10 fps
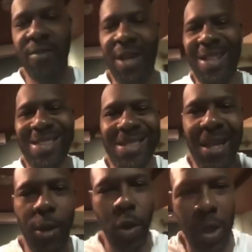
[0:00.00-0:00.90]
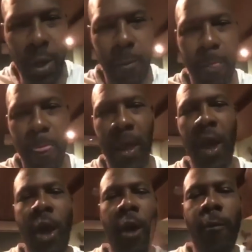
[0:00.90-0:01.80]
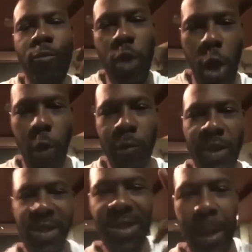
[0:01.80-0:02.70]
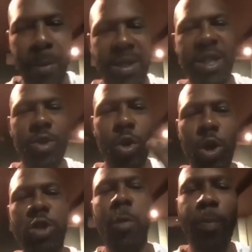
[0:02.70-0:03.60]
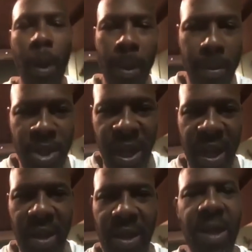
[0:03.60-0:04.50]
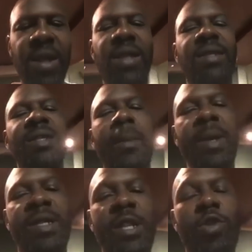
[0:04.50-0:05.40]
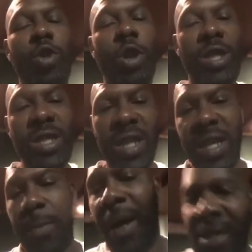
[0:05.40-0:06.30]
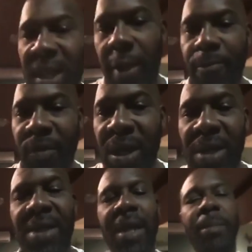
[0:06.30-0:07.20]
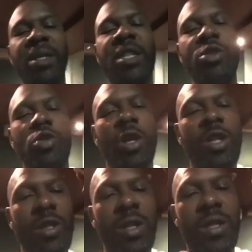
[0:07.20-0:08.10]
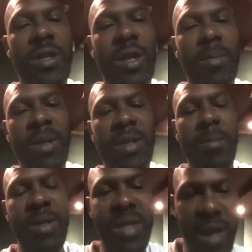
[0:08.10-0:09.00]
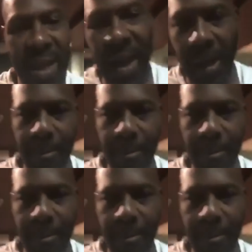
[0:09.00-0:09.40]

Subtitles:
I tell all you. Now, this is a message going out to Problem Child. This is a message going out to Skinny Bantam. This is a message going out to Mr. Killer.